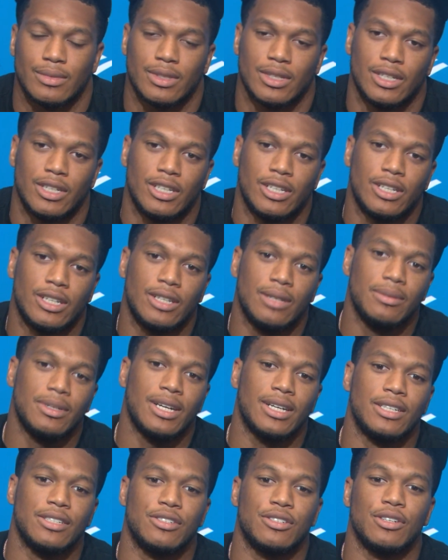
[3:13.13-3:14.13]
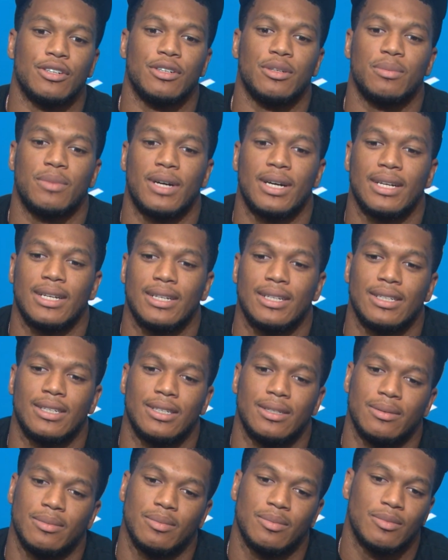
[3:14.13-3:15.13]
I'm not concerned about it.
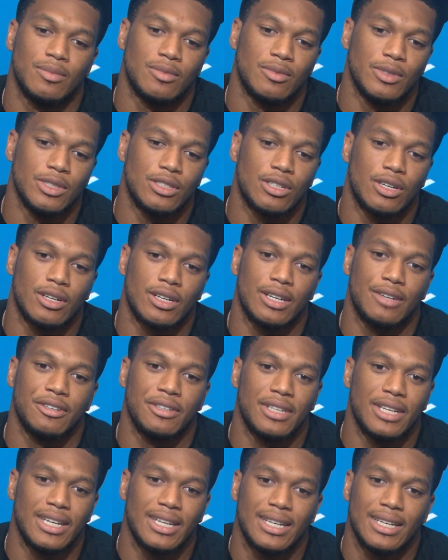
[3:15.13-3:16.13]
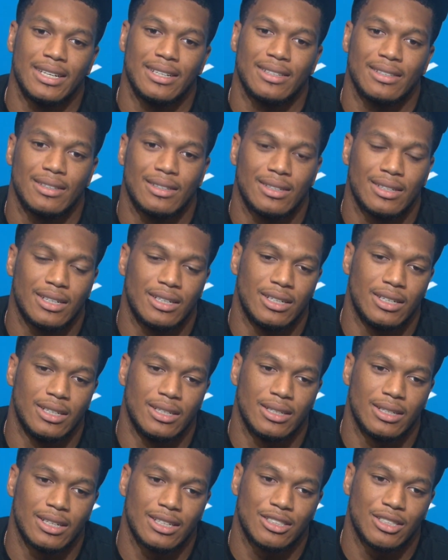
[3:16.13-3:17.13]
We talk every day.
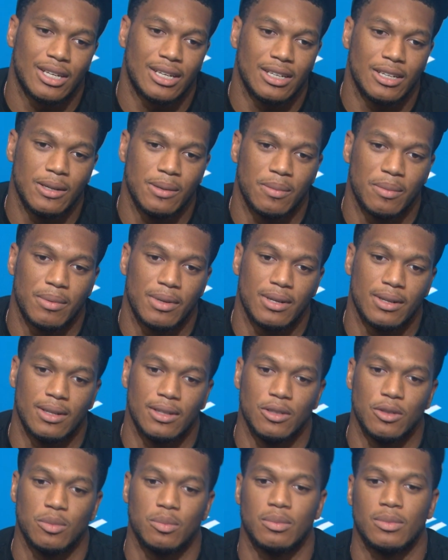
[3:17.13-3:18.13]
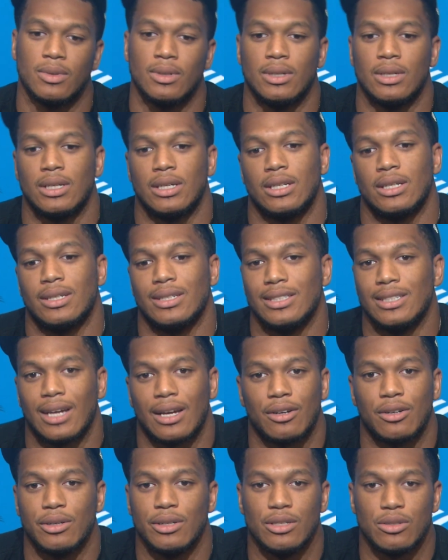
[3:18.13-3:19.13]
I try to keep him in the loop.
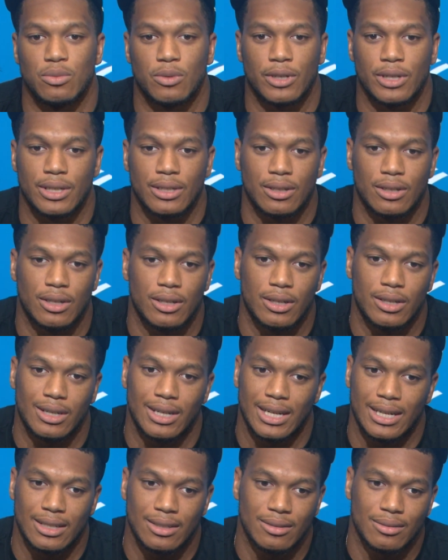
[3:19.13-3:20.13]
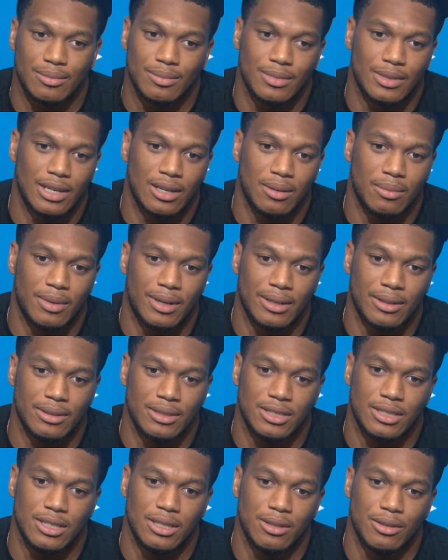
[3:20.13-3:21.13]
I know he's working hard, like everybody on
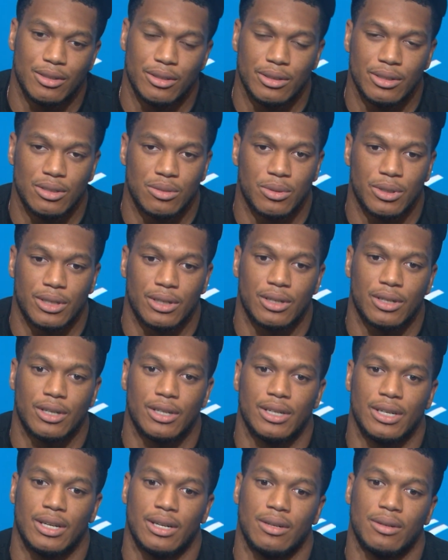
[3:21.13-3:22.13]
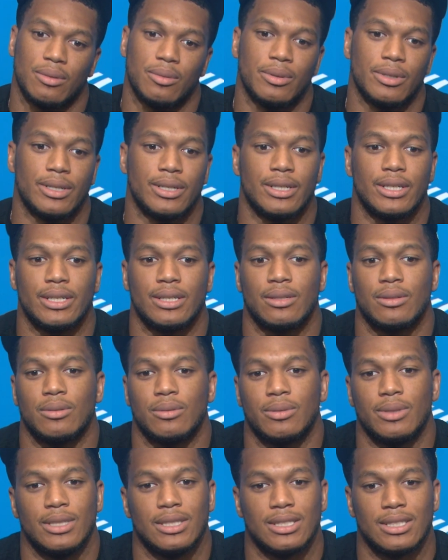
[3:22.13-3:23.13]
his team know he's working hard down where
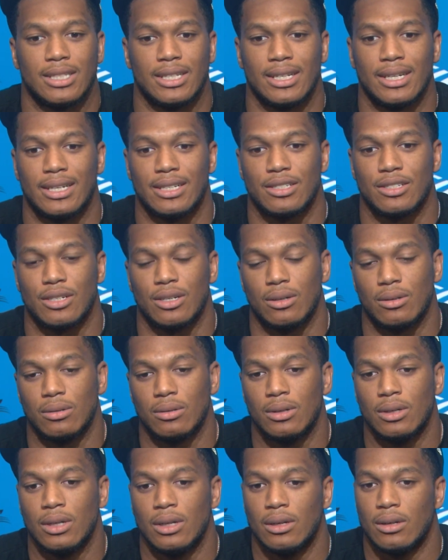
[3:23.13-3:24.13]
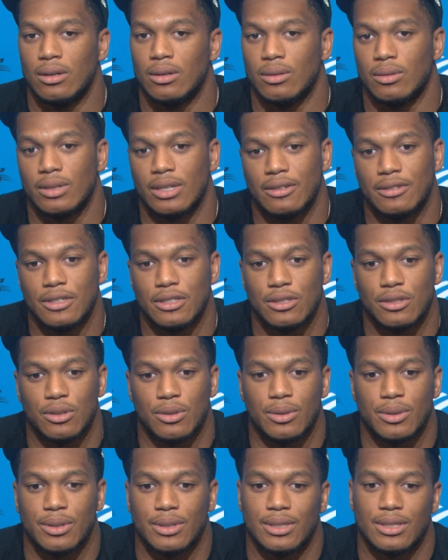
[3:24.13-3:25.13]
he stay at. So whatever he's
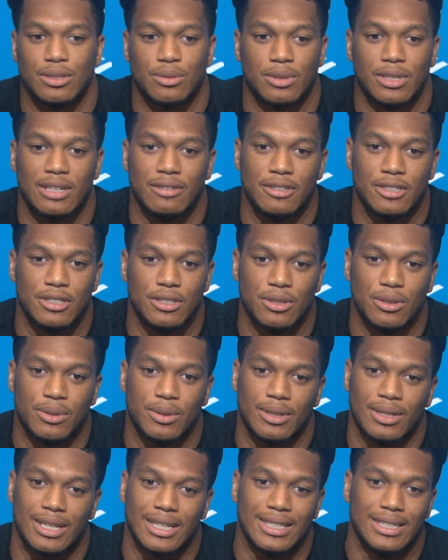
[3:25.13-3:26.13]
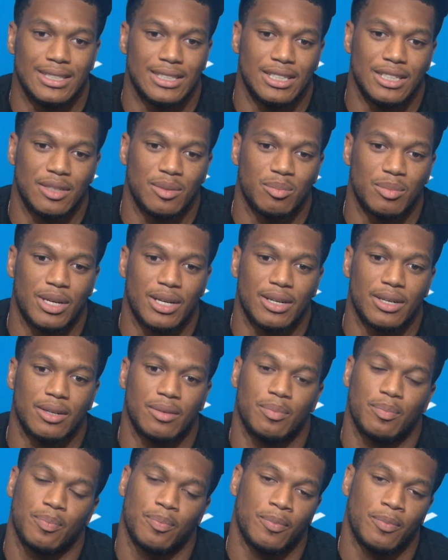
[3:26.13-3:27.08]
doing is whatever he's doing. Like, he's getting better.